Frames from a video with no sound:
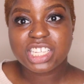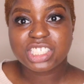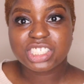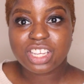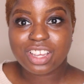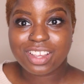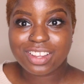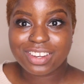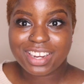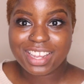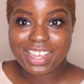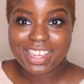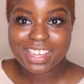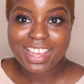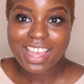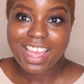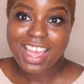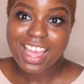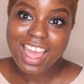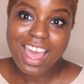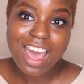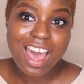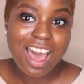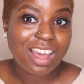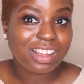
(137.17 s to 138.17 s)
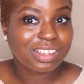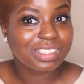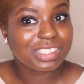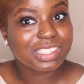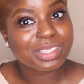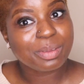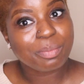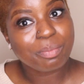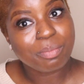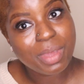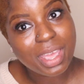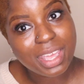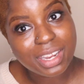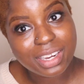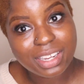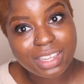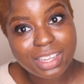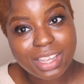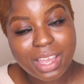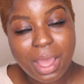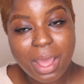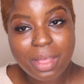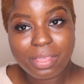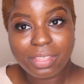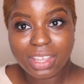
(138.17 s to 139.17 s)
Jhané
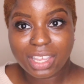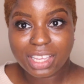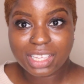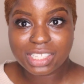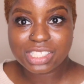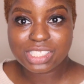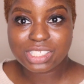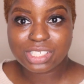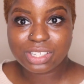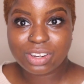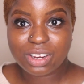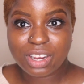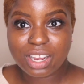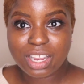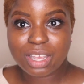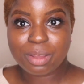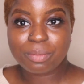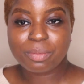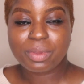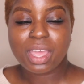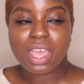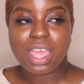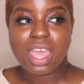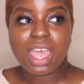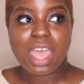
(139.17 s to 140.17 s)
Cosmetic, the Instagram.